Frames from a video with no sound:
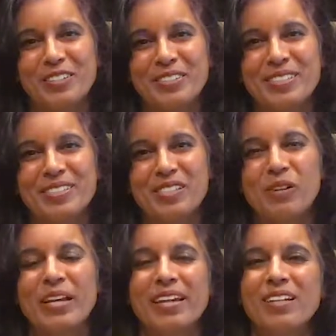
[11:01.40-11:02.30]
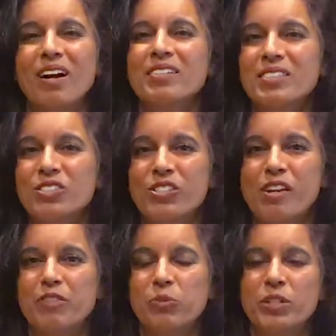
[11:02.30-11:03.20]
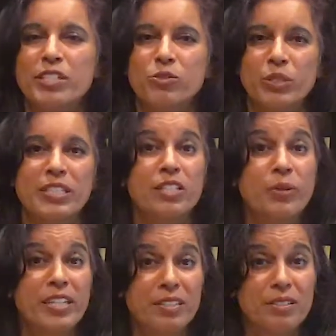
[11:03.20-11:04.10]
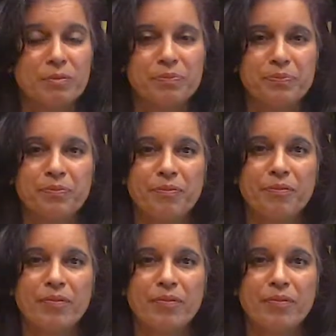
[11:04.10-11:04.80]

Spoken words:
that it grows. So getting oxygen everywhere is really critical.